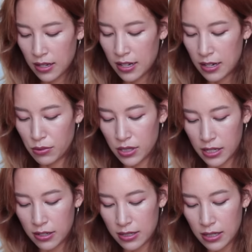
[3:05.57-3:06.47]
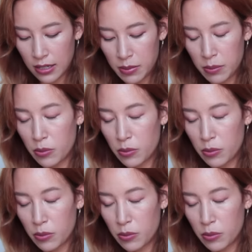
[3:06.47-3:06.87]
And I'm just going to use a little bit